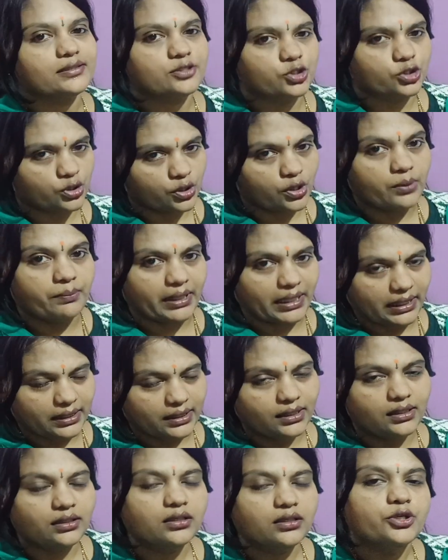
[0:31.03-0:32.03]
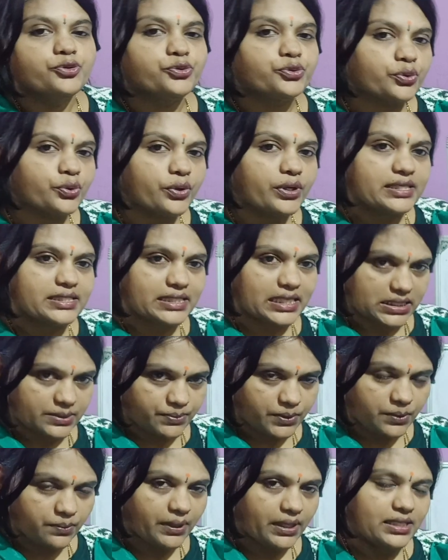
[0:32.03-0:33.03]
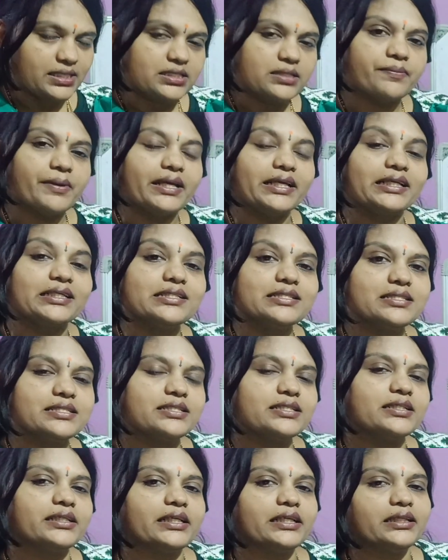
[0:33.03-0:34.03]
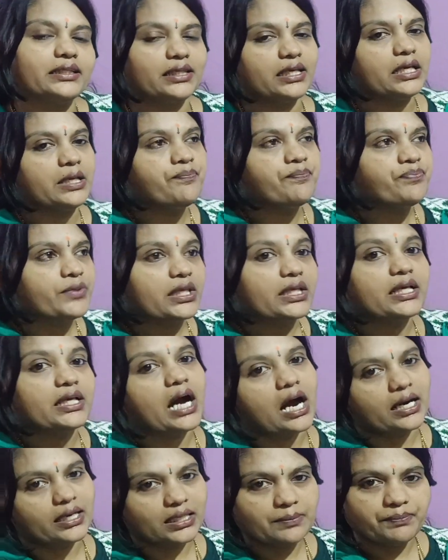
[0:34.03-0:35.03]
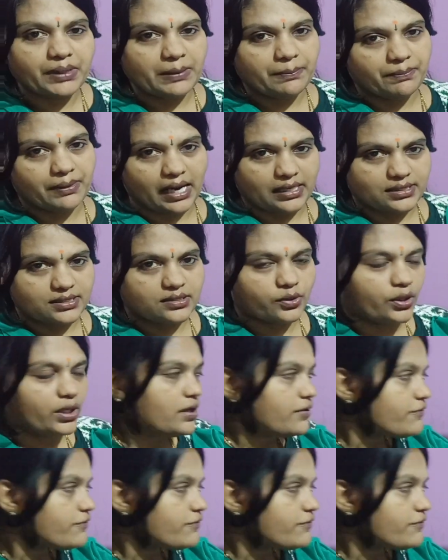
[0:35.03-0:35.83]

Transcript: John Mendel, through his experiments by considering the garden pea plants, okay,